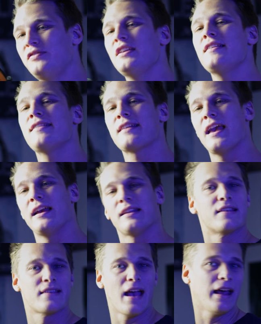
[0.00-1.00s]
If this skate
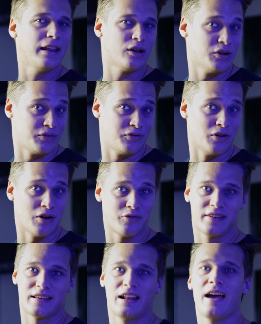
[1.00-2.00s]
is any good for
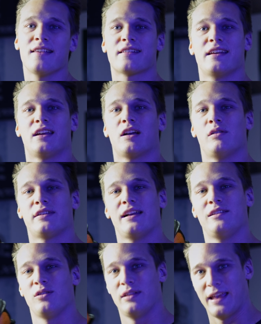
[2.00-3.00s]
freestyle ice skating, I'll
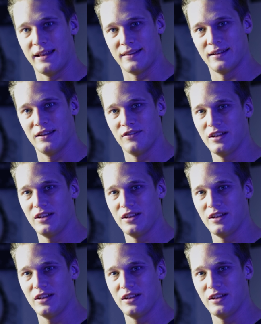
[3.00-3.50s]
tell you later in the